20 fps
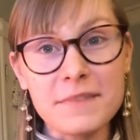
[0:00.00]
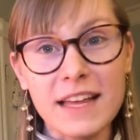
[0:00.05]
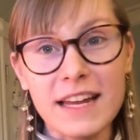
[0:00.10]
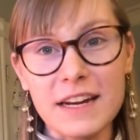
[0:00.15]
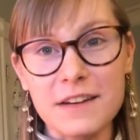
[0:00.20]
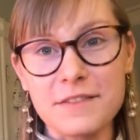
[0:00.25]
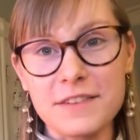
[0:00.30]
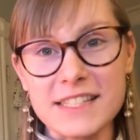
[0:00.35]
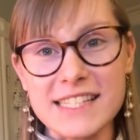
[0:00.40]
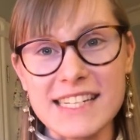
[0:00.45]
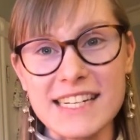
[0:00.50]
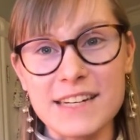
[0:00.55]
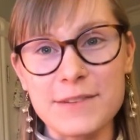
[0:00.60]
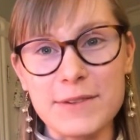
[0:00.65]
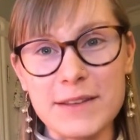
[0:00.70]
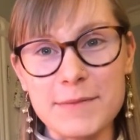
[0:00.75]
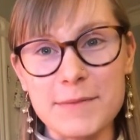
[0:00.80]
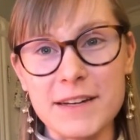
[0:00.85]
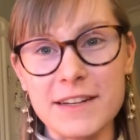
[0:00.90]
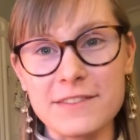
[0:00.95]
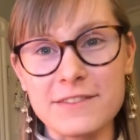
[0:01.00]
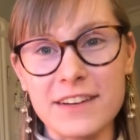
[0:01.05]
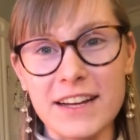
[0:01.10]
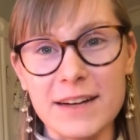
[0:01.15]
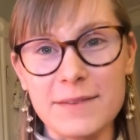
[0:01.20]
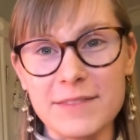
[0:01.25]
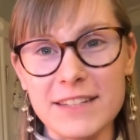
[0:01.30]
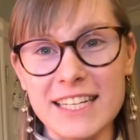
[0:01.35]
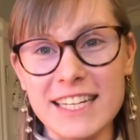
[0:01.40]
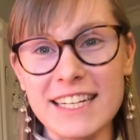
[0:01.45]
that I visited with my
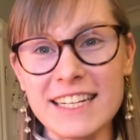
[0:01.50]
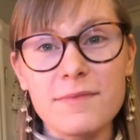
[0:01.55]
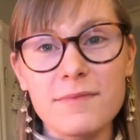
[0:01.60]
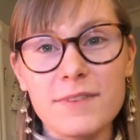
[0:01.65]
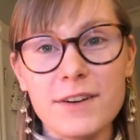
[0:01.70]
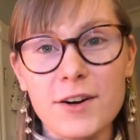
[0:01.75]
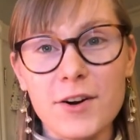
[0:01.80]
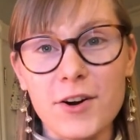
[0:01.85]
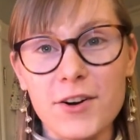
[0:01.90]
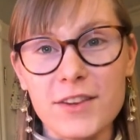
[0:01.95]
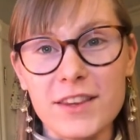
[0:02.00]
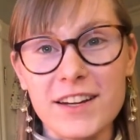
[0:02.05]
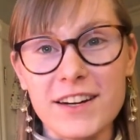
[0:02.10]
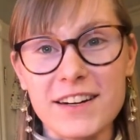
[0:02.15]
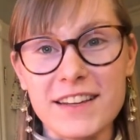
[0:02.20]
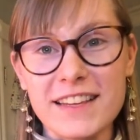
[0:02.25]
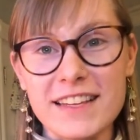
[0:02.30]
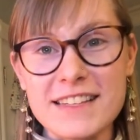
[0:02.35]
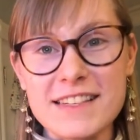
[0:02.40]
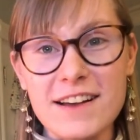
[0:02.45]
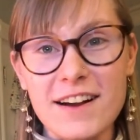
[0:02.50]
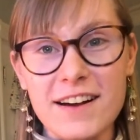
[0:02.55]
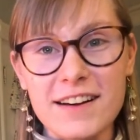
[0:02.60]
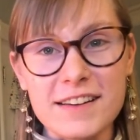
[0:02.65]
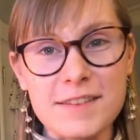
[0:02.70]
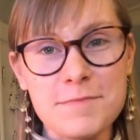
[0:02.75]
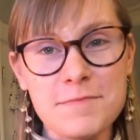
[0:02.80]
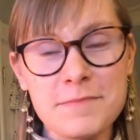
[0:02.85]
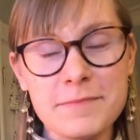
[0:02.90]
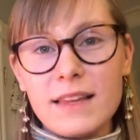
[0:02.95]
family earlier this
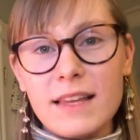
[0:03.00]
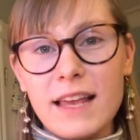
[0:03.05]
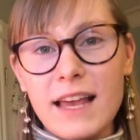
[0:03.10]
autumn.